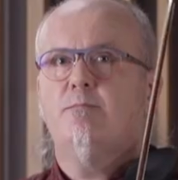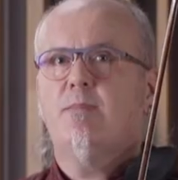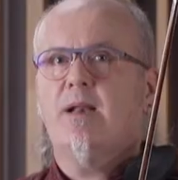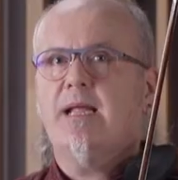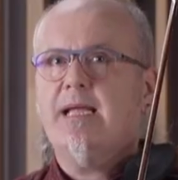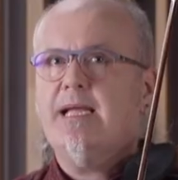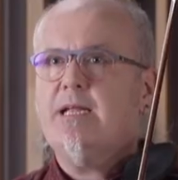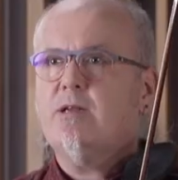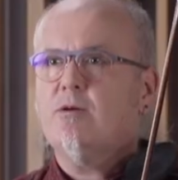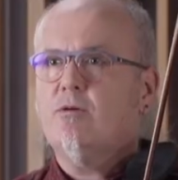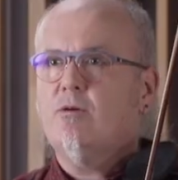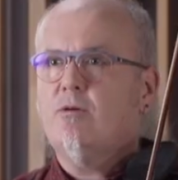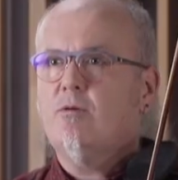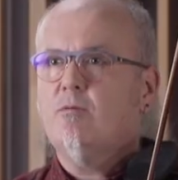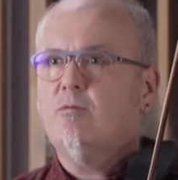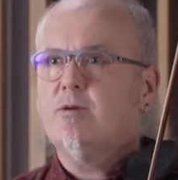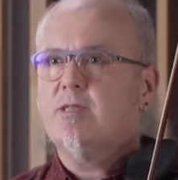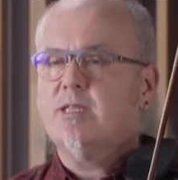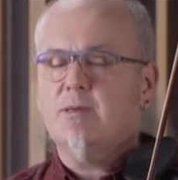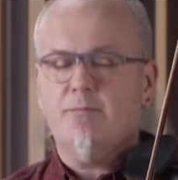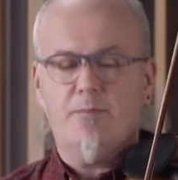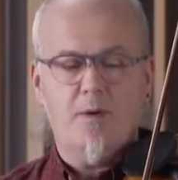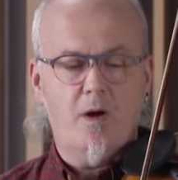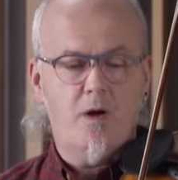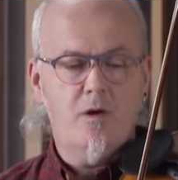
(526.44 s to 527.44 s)
play it all
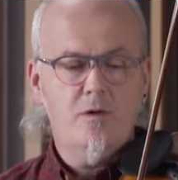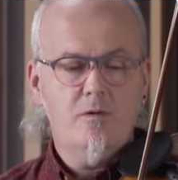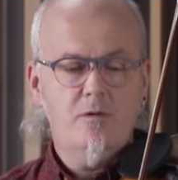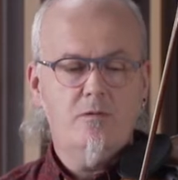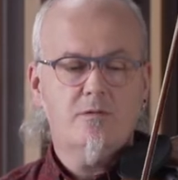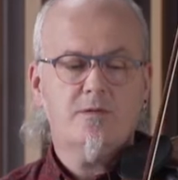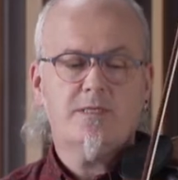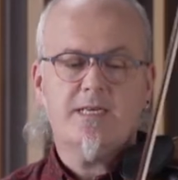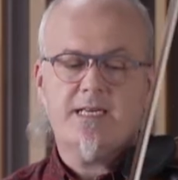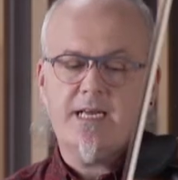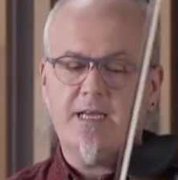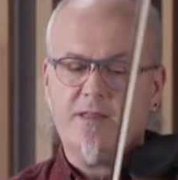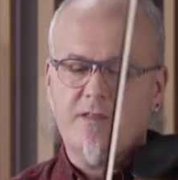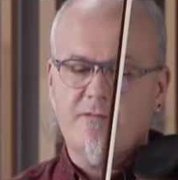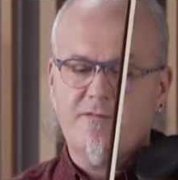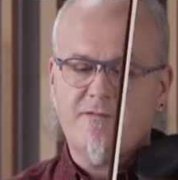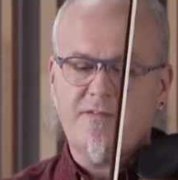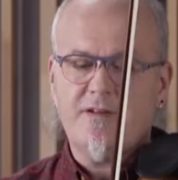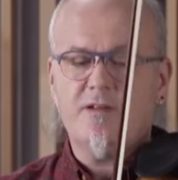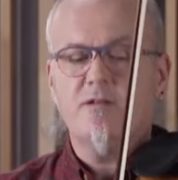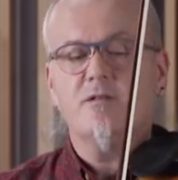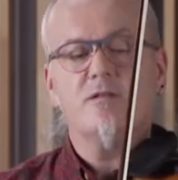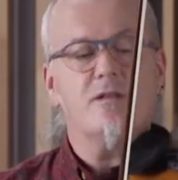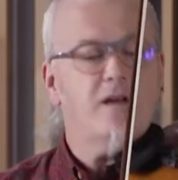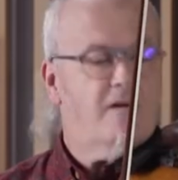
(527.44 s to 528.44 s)
with the bow to get the
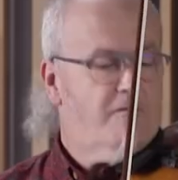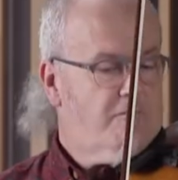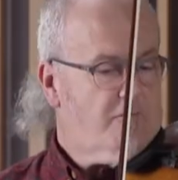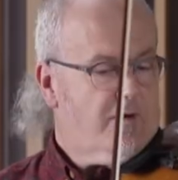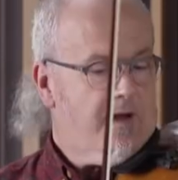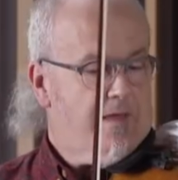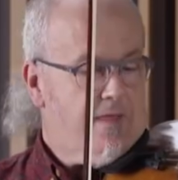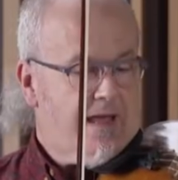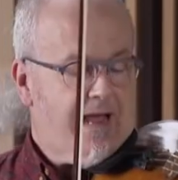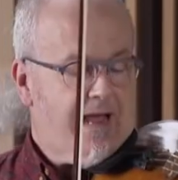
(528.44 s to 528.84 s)
feel of where the